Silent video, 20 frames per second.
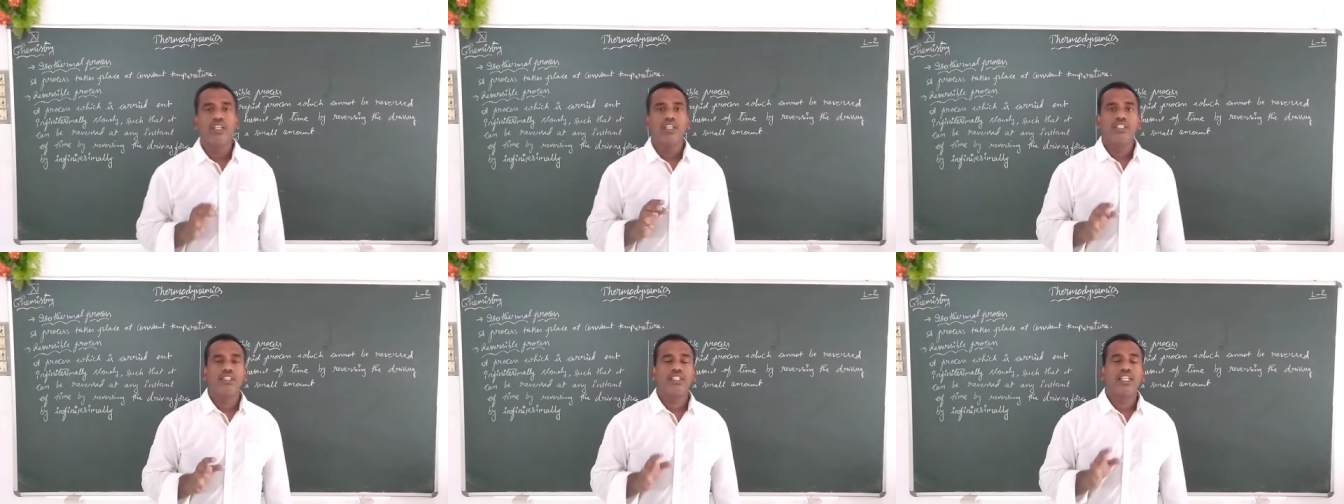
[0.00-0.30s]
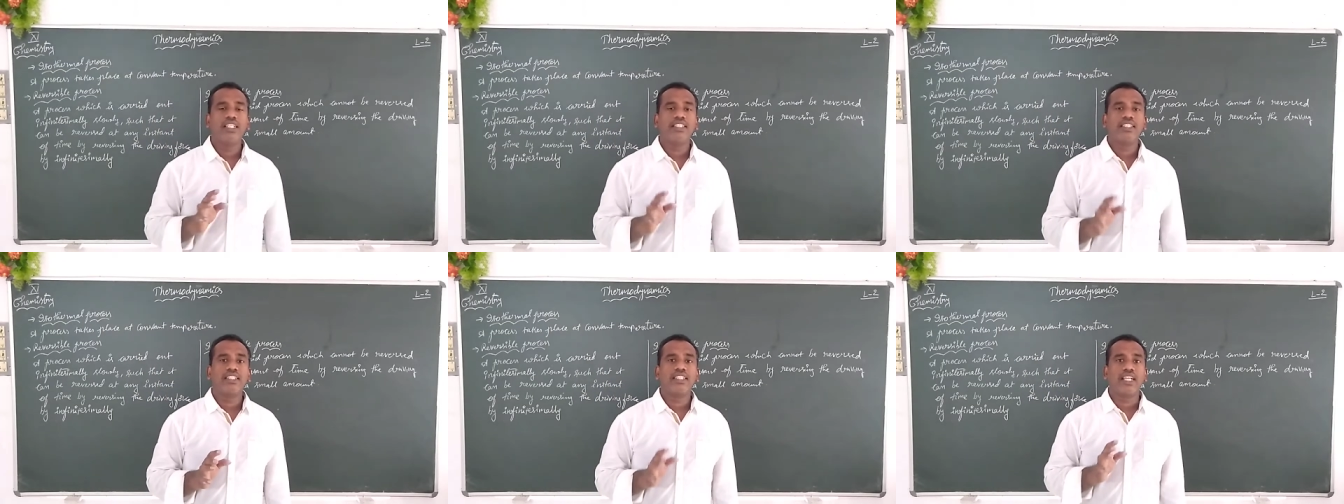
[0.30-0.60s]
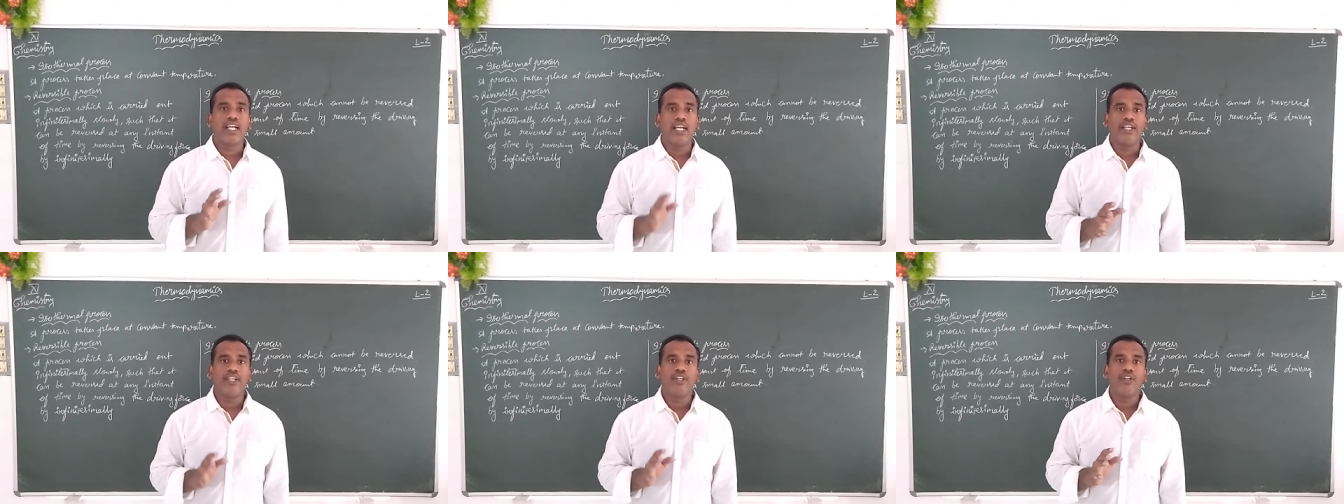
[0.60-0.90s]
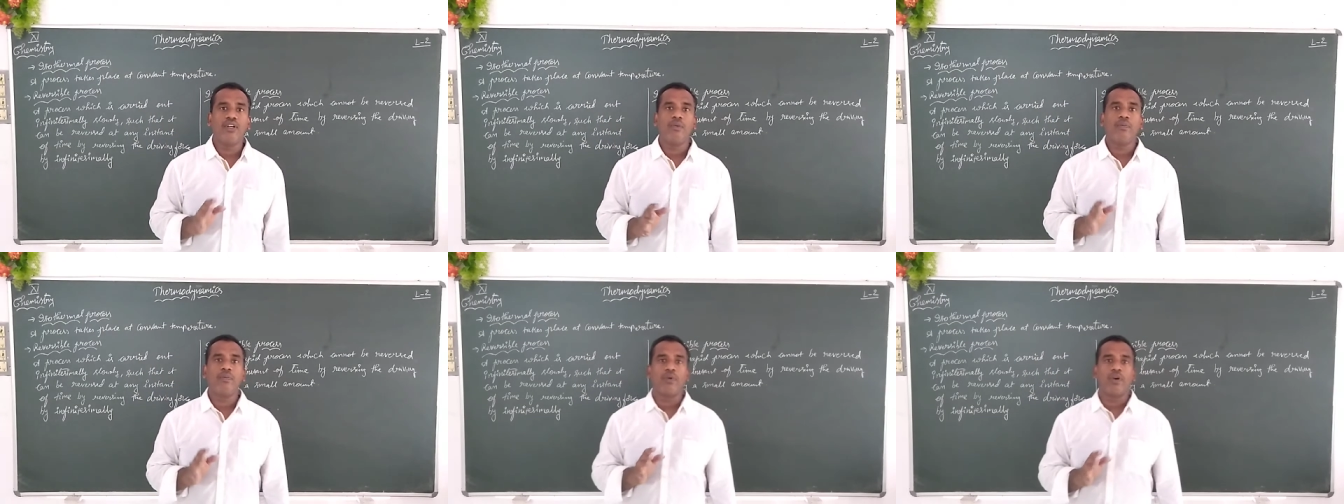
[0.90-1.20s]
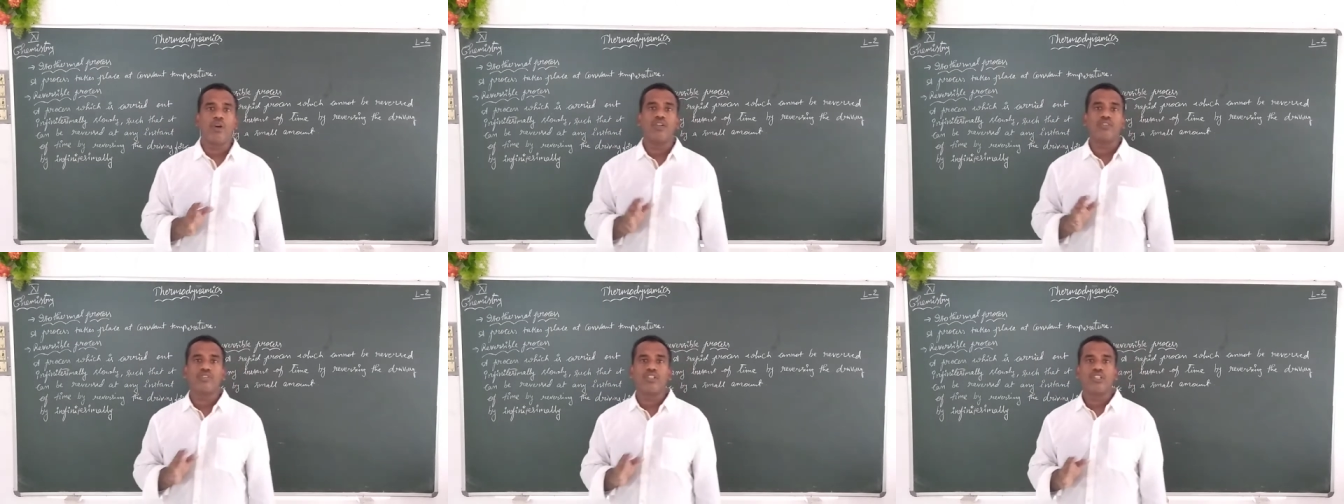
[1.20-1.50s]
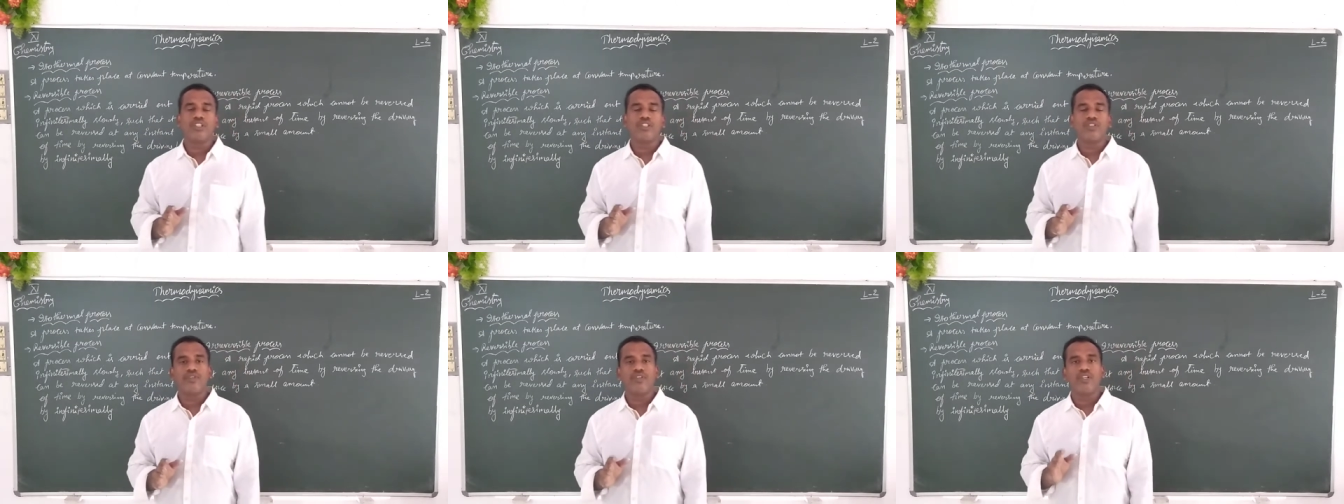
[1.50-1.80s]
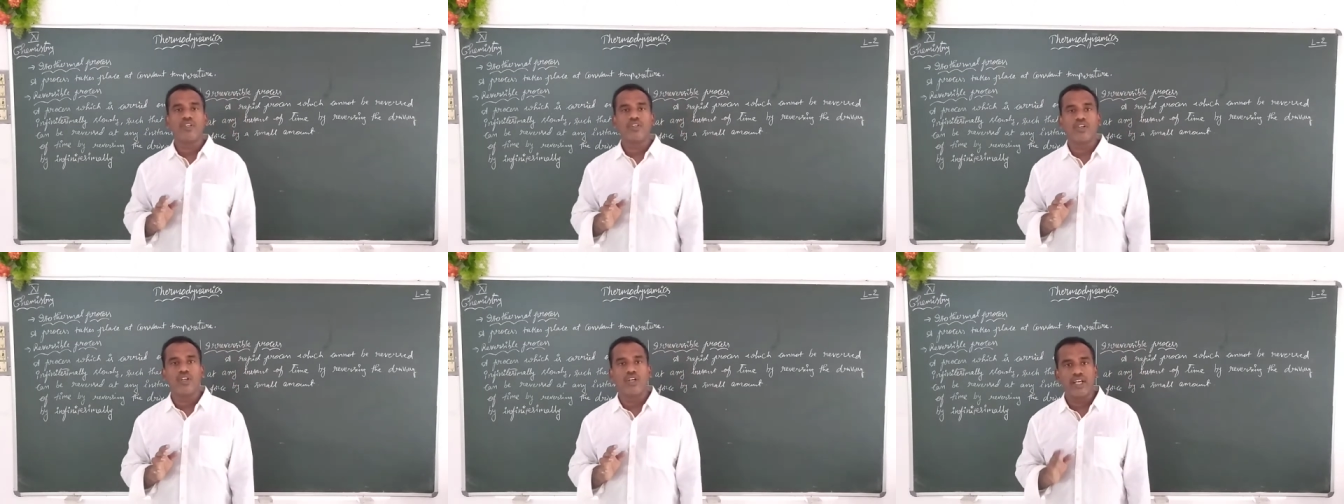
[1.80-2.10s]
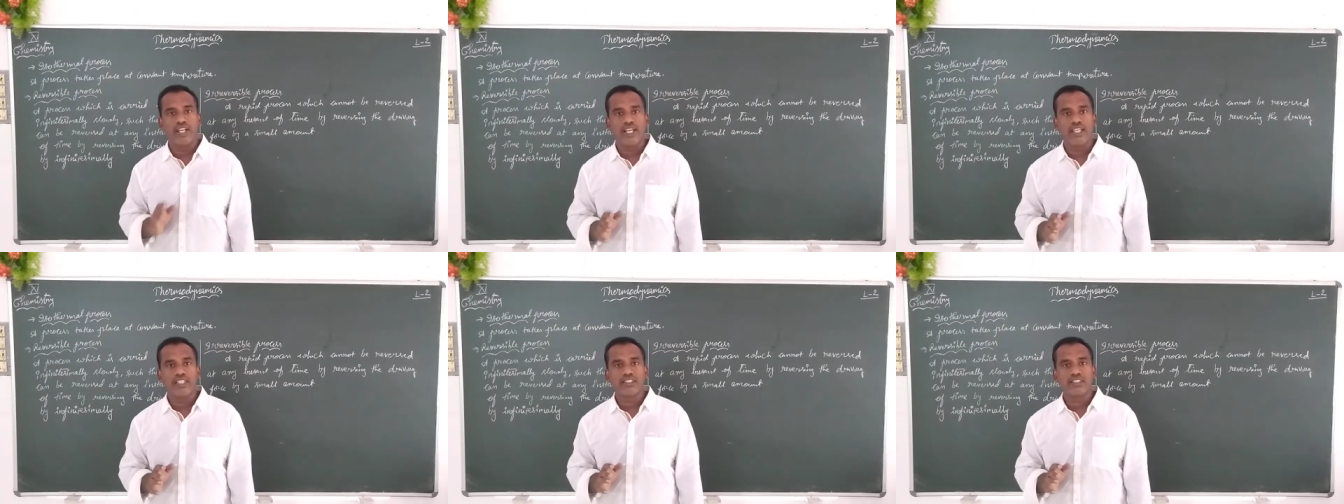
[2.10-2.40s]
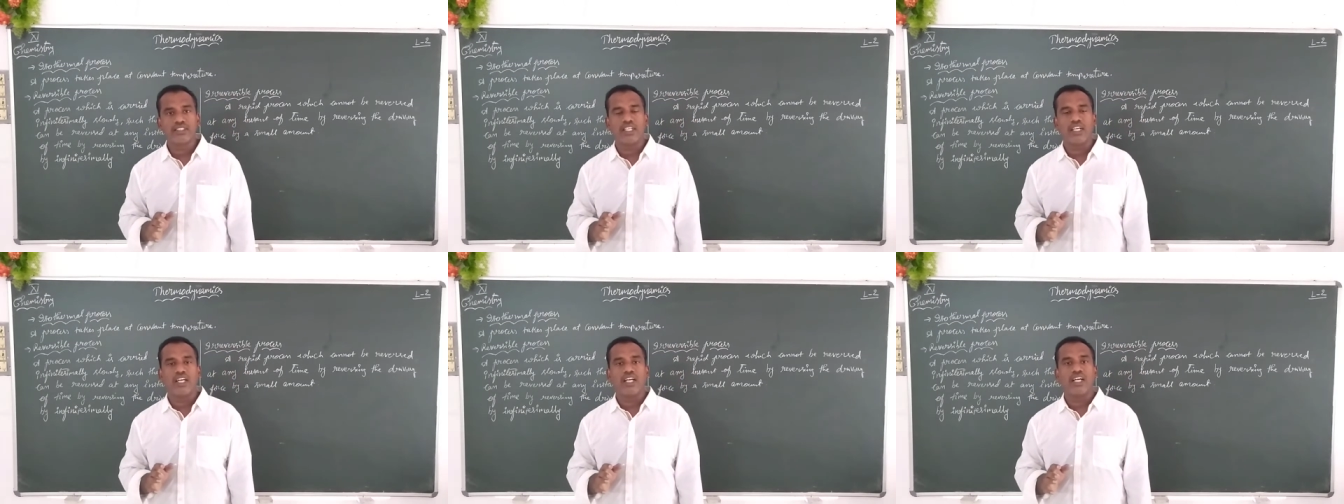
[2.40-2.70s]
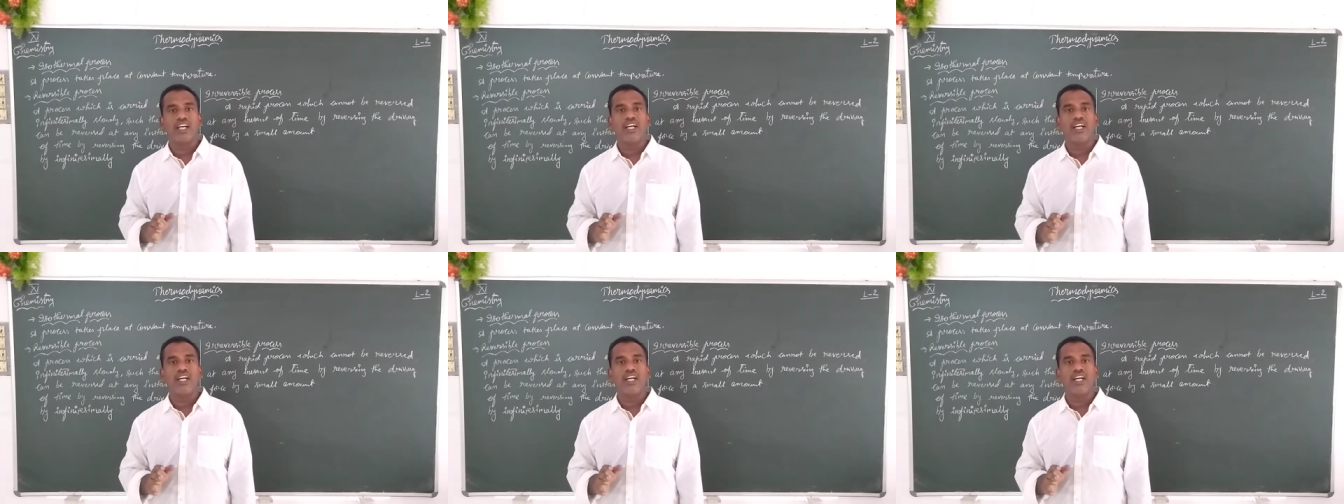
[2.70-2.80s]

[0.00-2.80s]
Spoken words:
Such kind of process we call as the